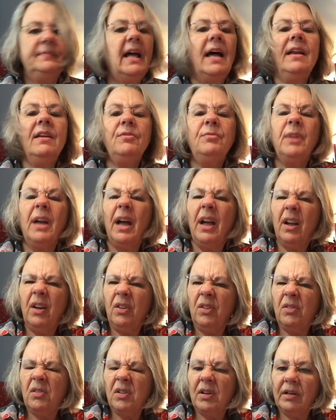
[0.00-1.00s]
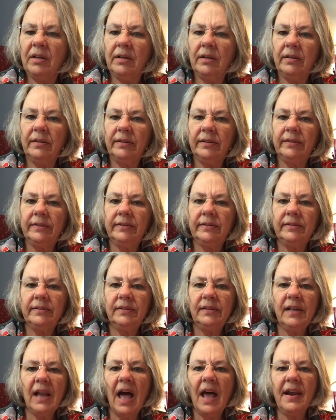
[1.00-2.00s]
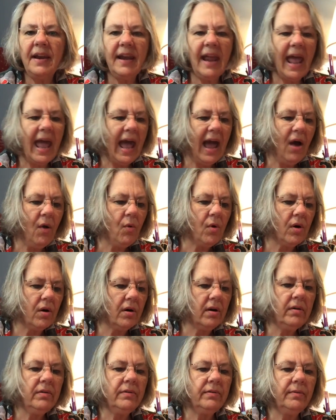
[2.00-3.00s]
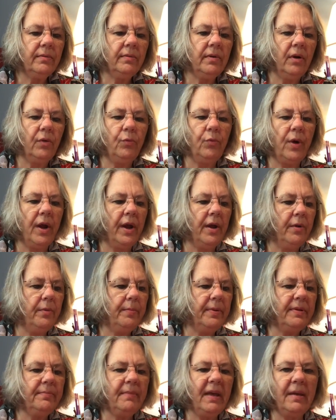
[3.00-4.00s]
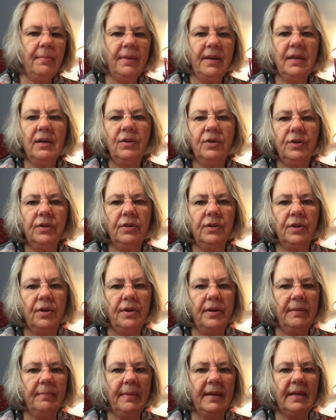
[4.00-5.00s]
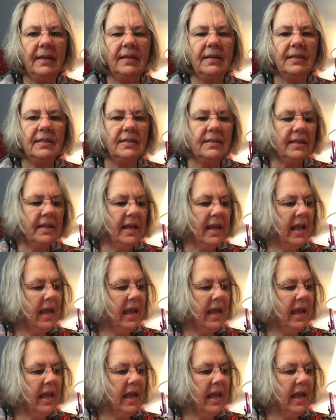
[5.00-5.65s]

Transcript: I don't know, not an hour a row, but maybe a good 30 minutes.